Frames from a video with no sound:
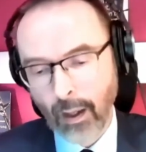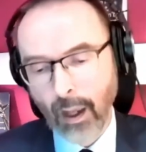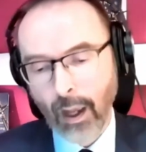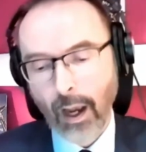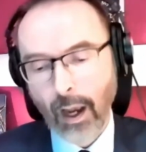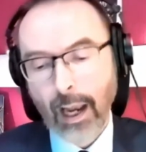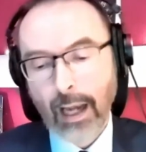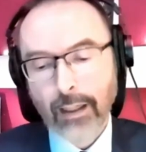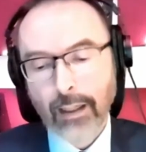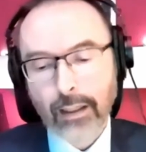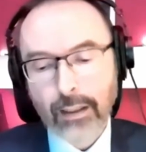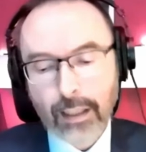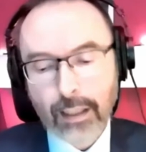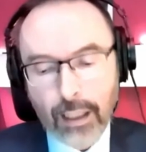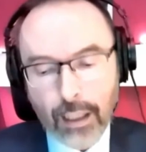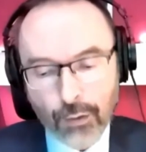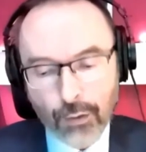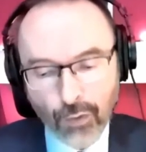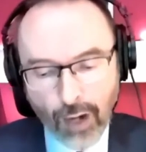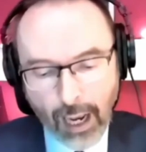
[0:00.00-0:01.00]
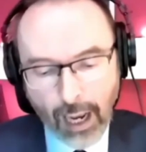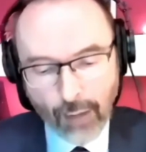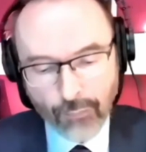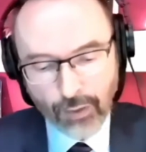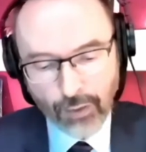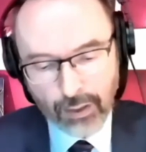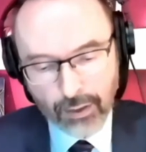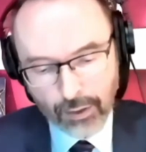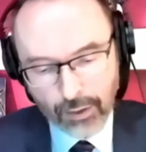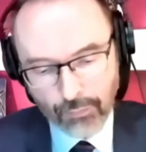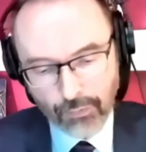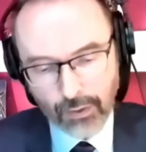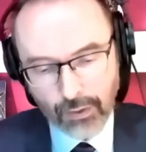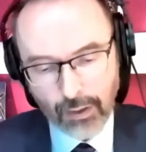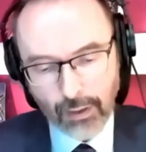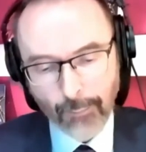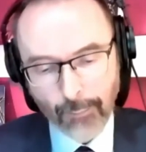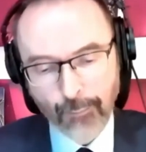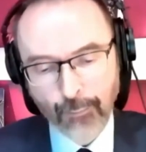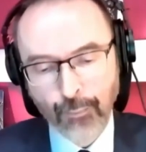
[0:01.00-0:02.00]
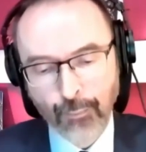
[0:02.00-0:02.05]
I had a need for affectivity